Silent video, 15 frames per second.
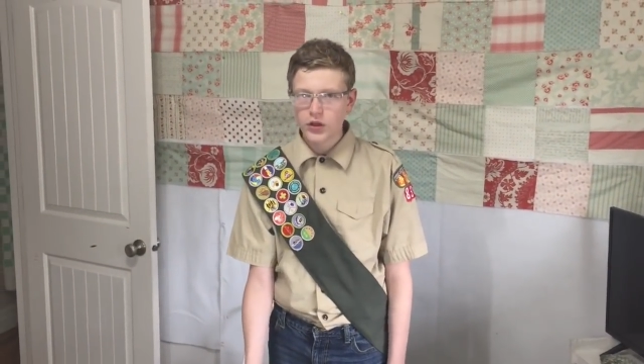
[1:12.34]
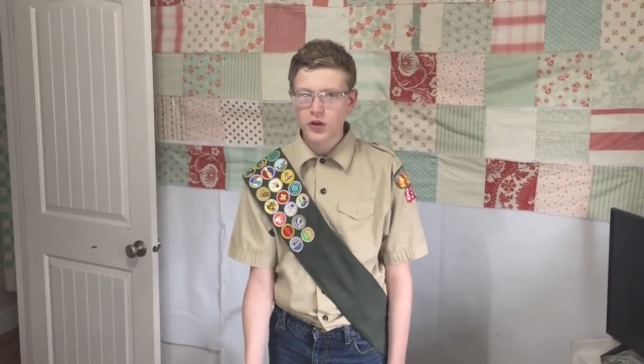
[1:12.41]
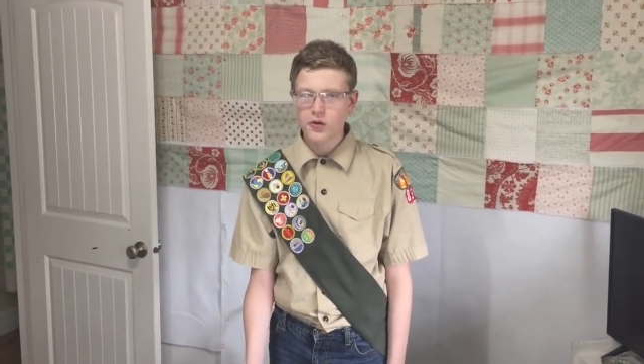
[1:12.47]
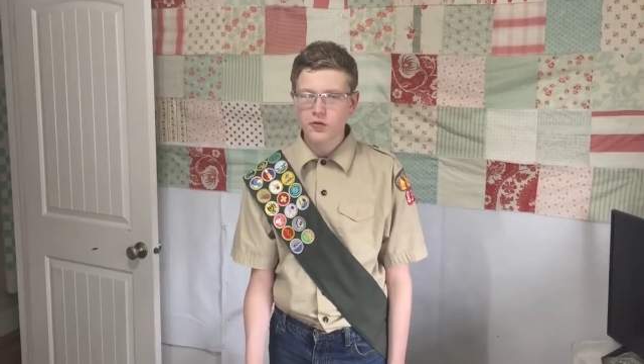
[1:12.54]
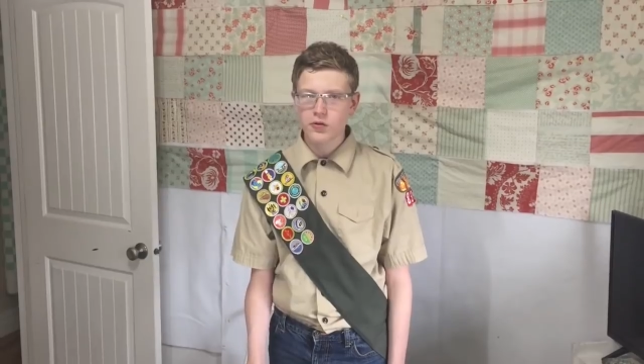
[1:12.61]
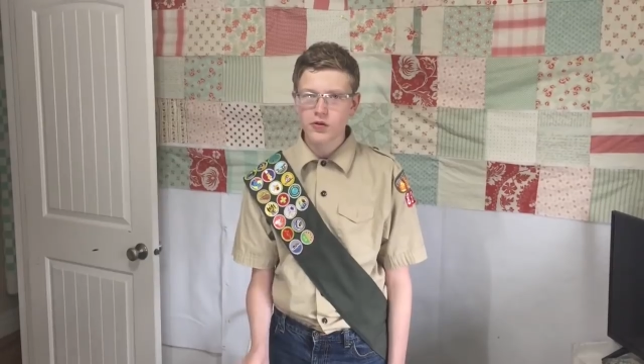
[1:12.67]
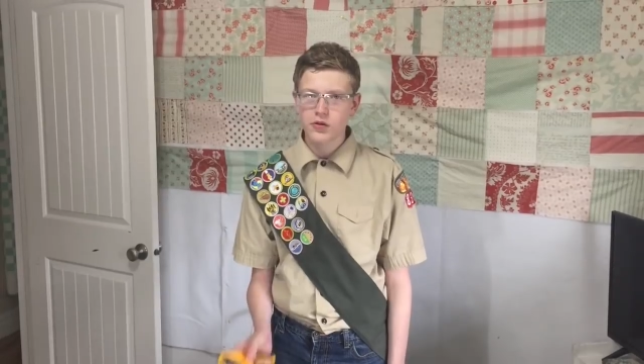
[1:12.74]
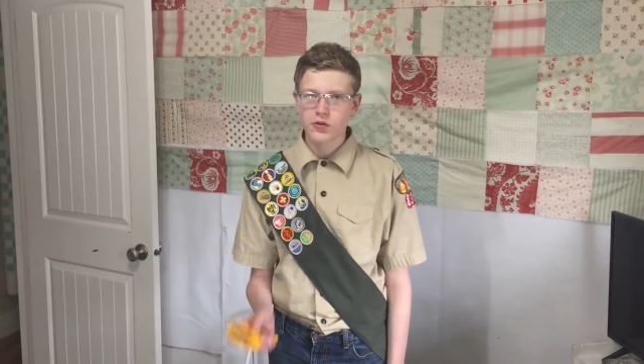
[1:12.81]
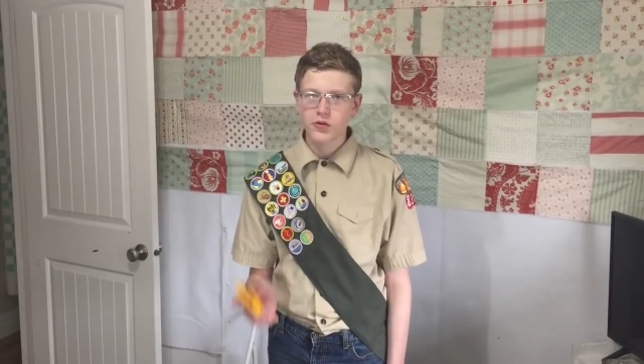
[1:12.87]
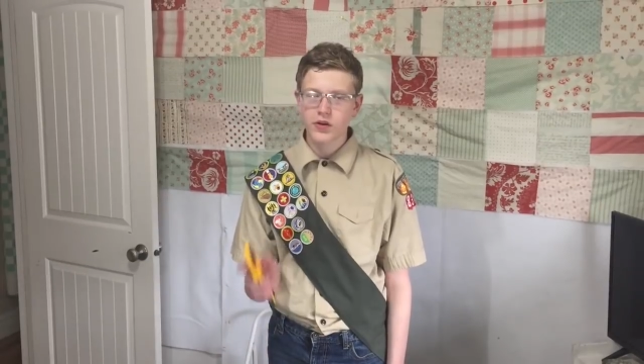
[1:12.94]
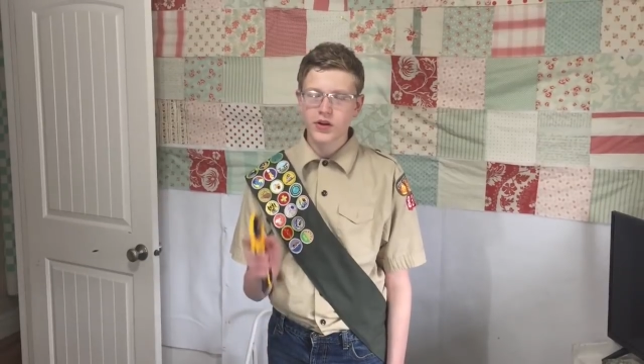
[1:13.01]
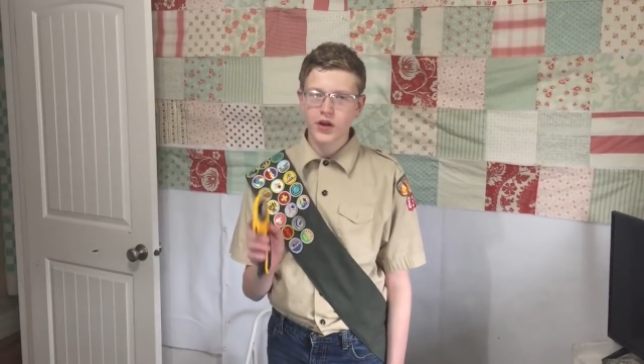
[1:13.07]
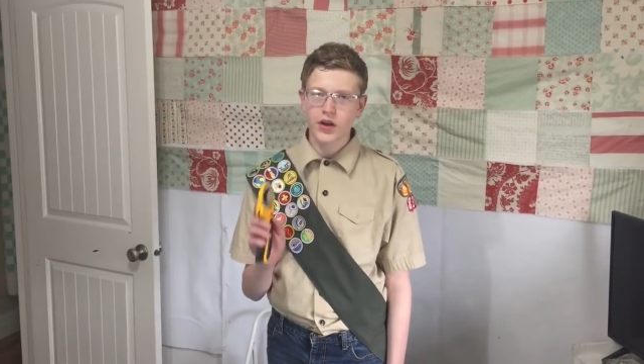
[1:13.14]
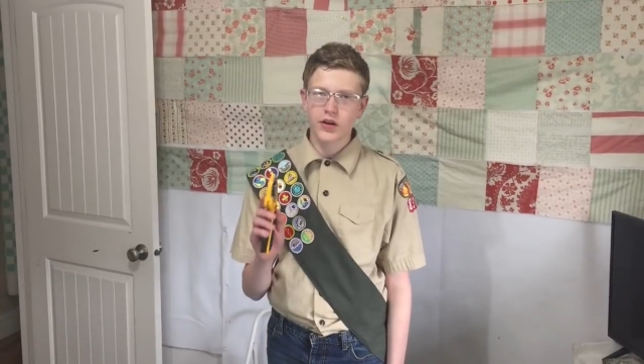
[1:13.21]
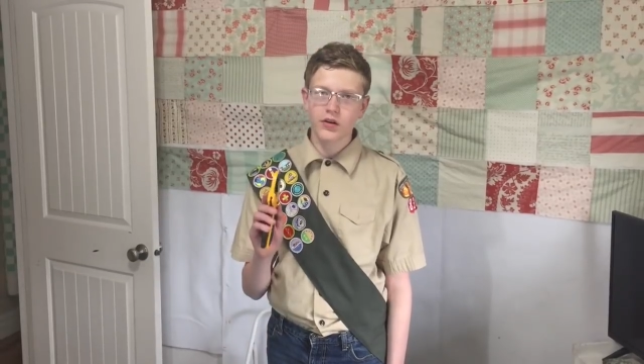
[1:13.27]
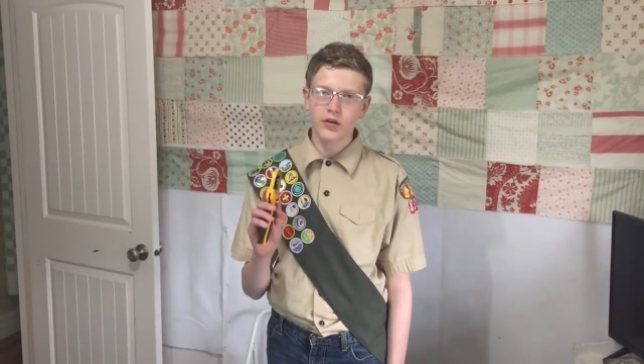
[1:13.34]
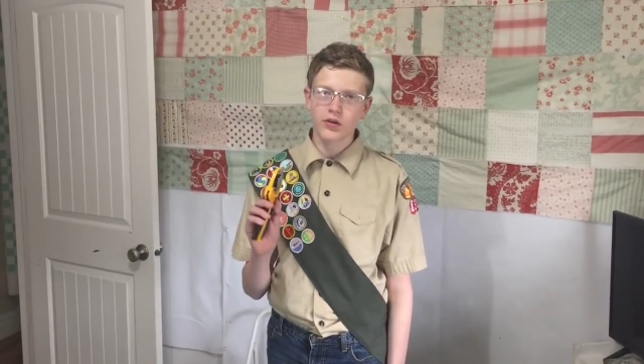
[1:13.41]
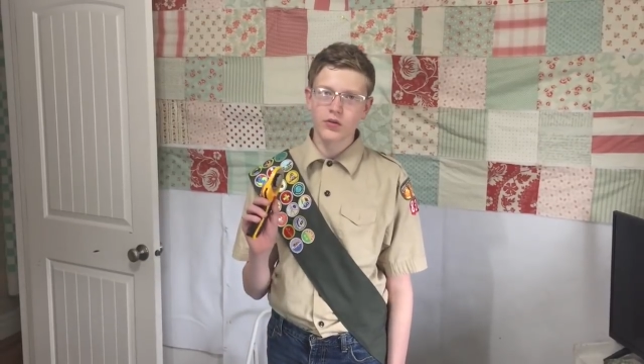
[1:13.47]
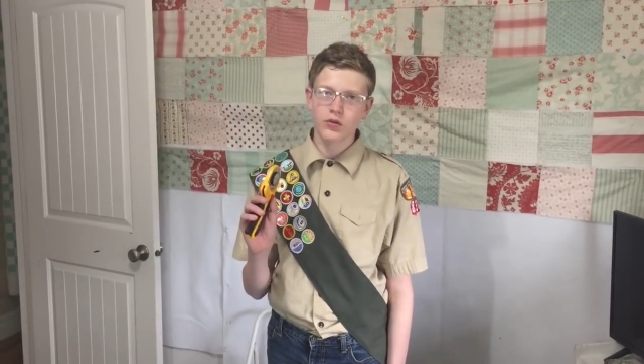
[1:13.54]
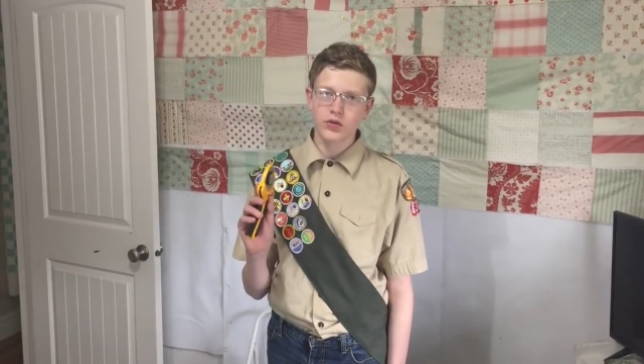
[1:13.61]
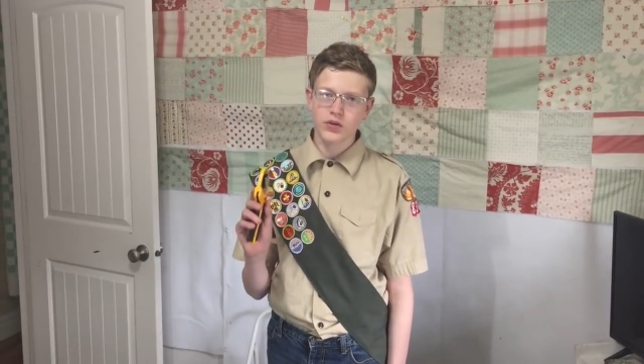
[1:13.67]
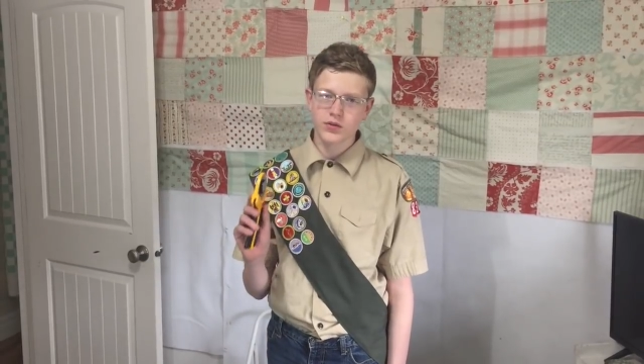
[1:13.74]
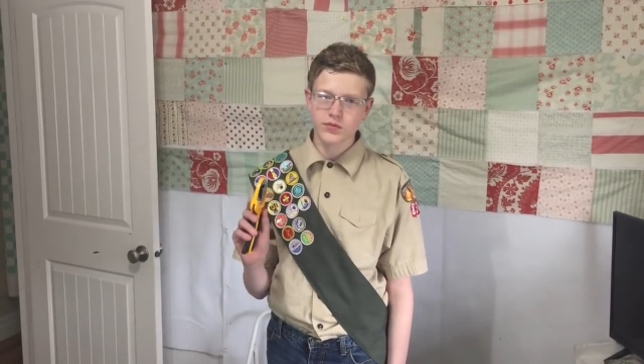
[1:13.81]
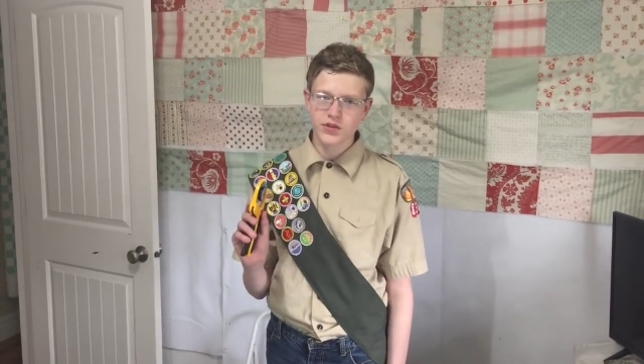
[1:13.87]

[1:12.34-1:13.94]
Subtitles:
a rotary cutter or some